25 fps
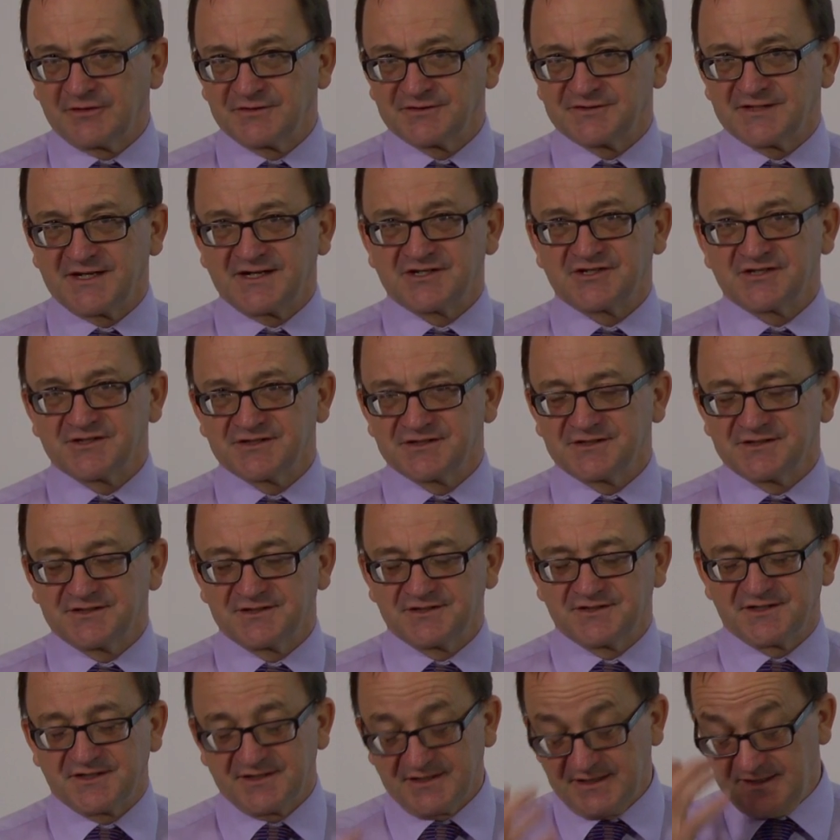
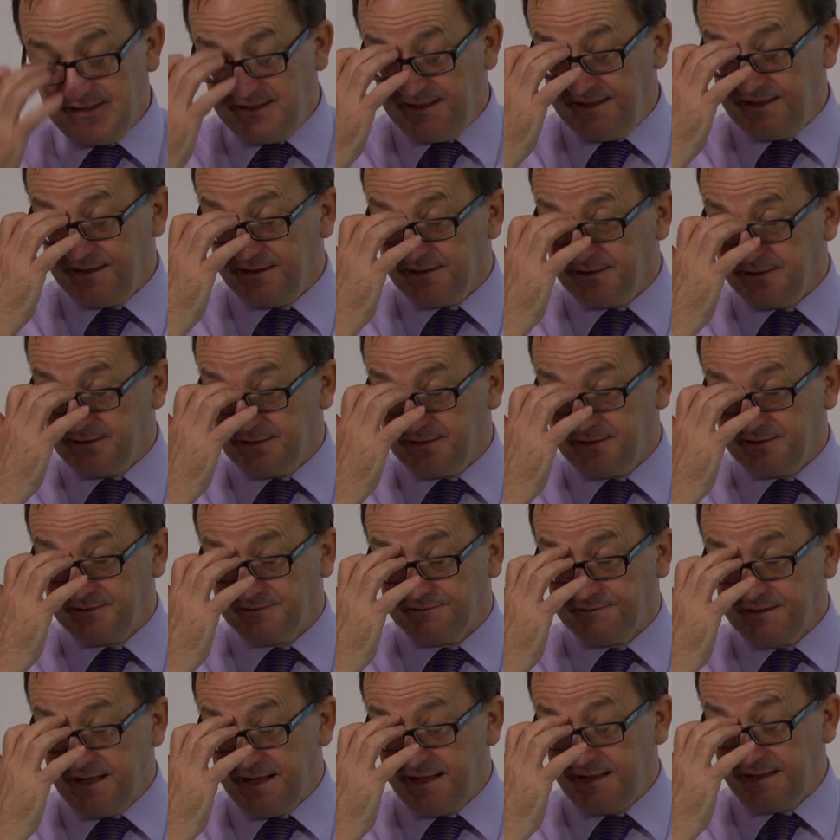concessions
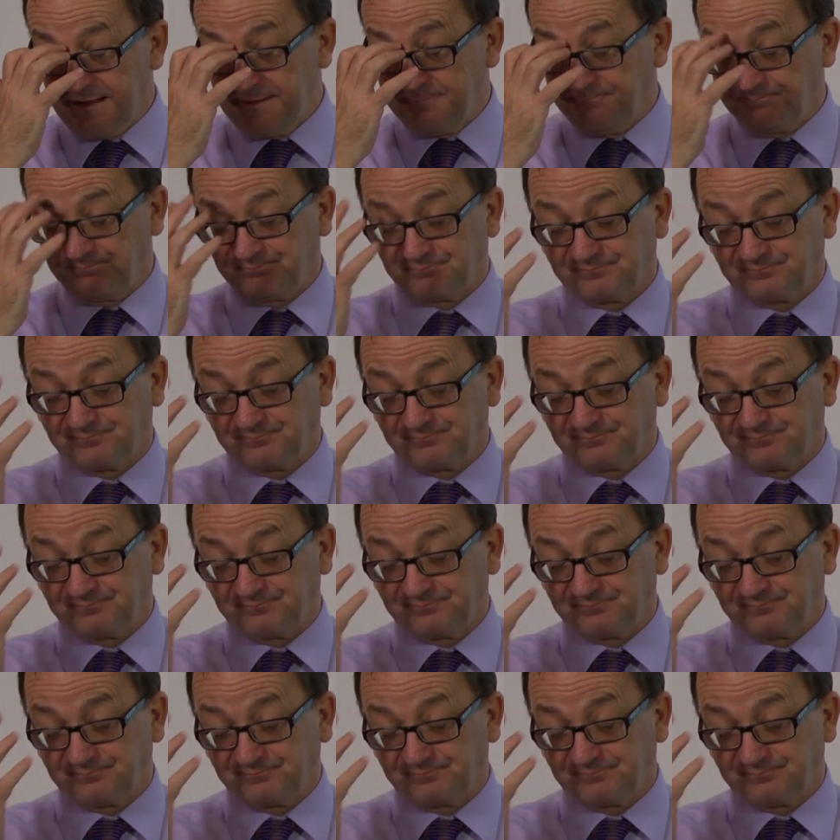in uh,